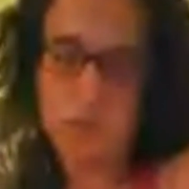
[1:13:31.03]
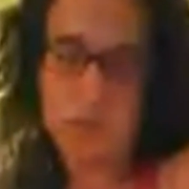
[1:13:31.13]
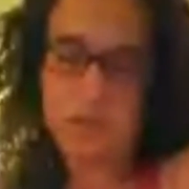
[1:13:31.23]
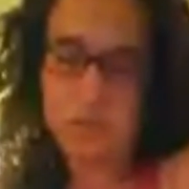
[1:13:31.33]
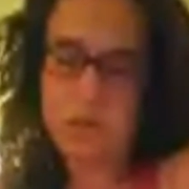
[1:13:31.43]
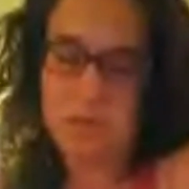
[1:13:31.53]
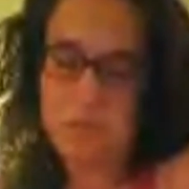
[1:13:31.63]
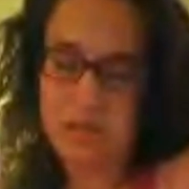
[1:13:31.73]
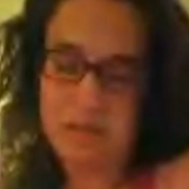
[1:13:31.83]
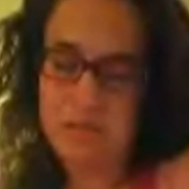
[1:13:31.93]
that's exactly
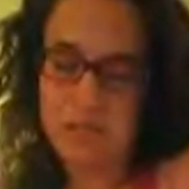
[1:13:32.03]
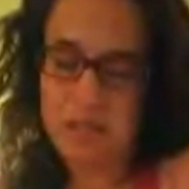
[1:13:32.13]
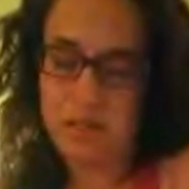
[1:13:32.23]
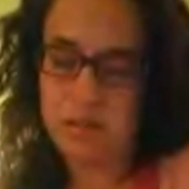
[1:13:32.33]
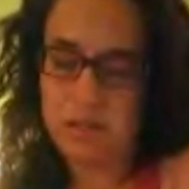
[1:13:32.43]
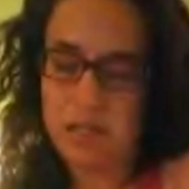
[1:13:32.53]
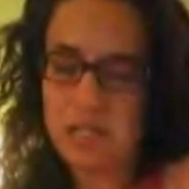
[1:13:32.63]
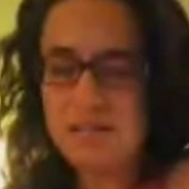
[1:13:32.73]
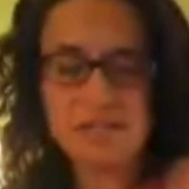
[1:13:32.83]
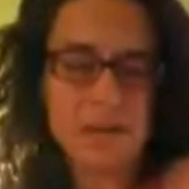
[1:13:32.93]
what they wanted. They want me to be
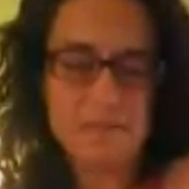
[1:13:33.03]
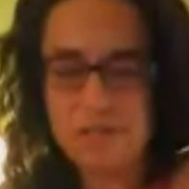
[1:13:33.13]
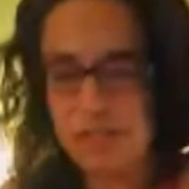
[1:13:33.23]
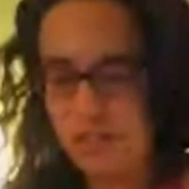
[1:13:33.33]
devastated.